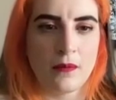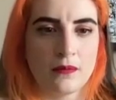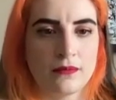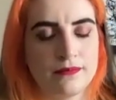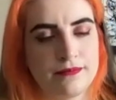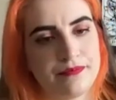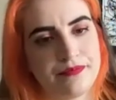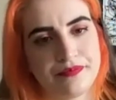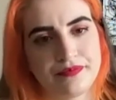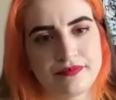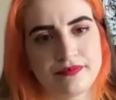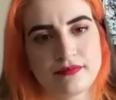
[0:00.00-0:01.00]

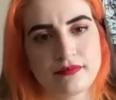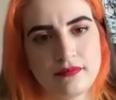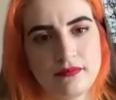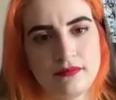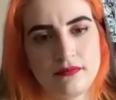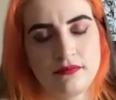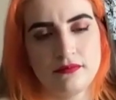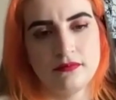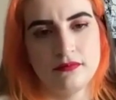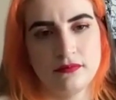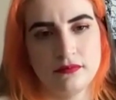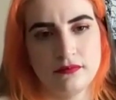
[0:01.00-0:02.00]

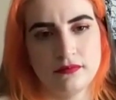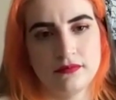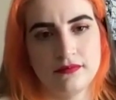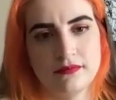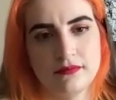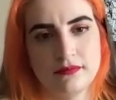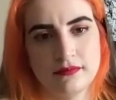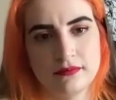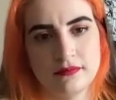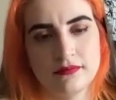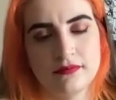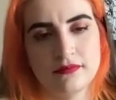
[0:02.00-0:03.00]

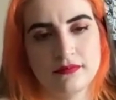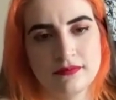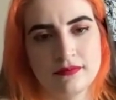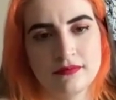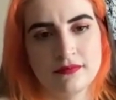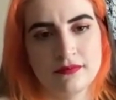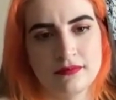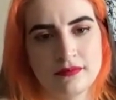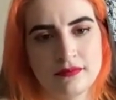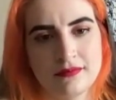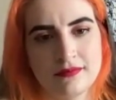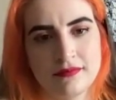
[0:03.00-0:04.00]

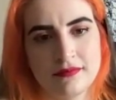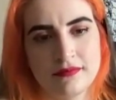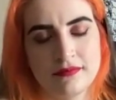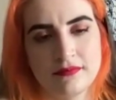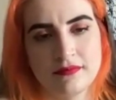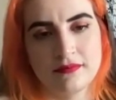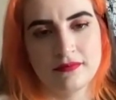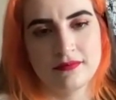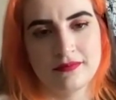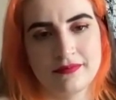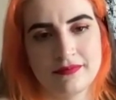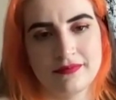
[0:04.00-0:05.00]

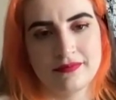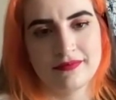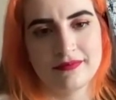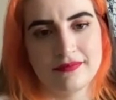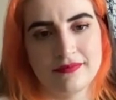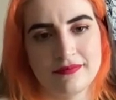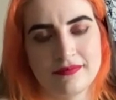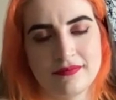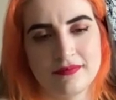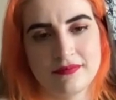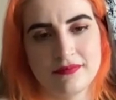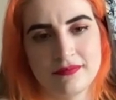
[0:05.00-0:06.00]

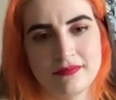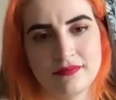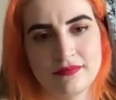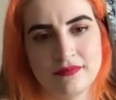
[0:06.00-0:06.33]
The person shown says nothing.